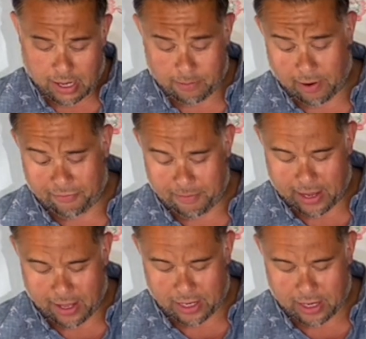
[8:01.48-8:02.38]
Well, for me,
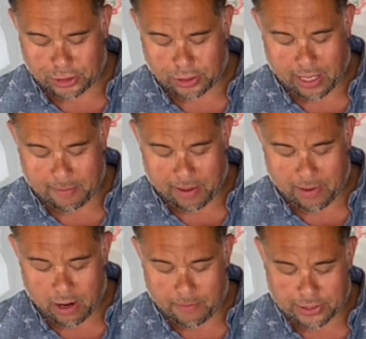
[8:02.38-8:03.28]
I think I shook it maybe a
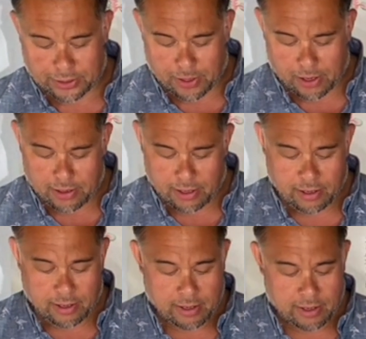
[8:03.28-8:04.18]
little bit too hard.
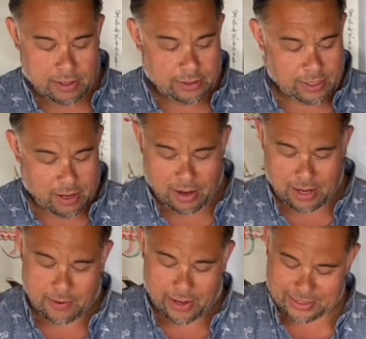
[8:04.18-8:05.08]
So
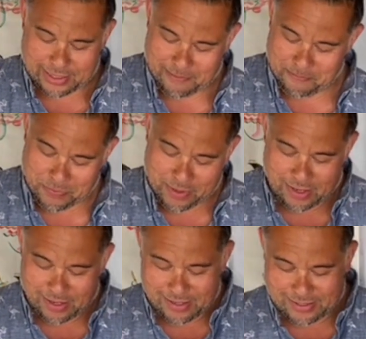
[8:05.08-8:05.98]
anyways,
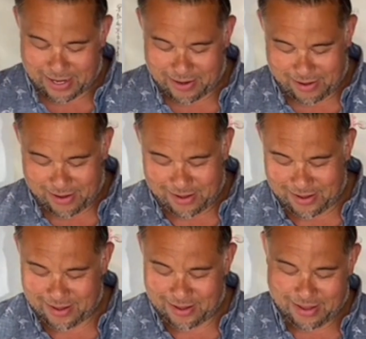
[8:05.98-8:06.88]
so
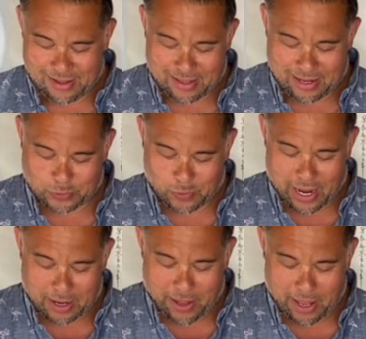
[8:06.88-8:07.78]
there's one
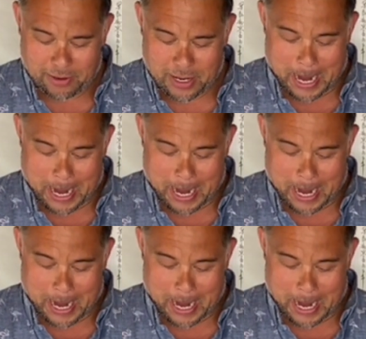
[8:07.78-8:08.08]
egg peeled.